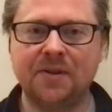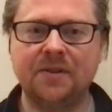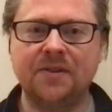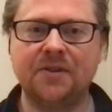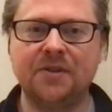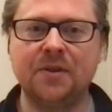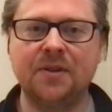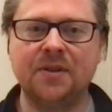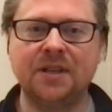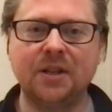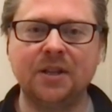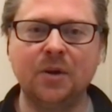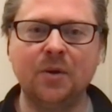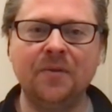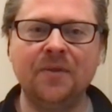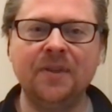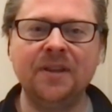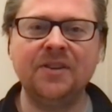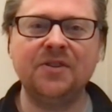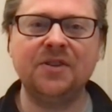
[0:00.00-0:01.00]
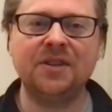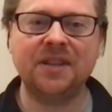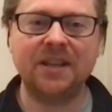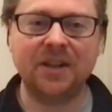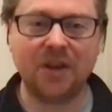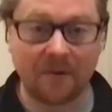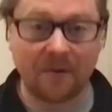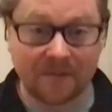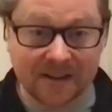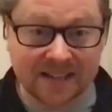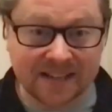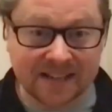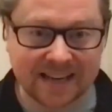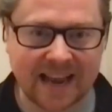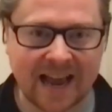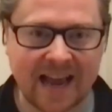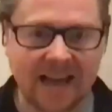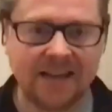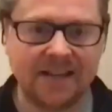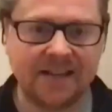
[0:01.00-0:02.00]
And so there's a lot of things just in our
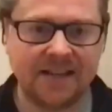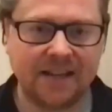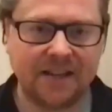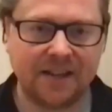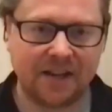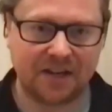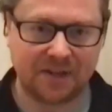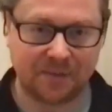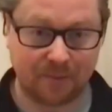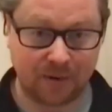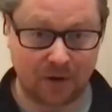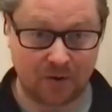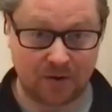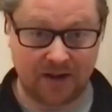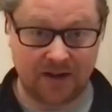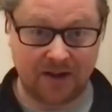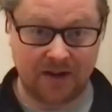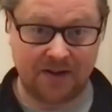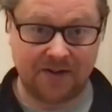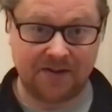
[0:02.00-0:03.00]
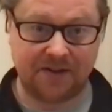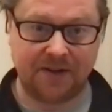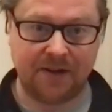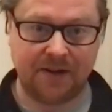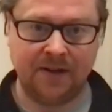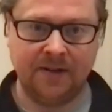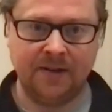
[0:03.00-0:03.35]
physicality that is blocking us.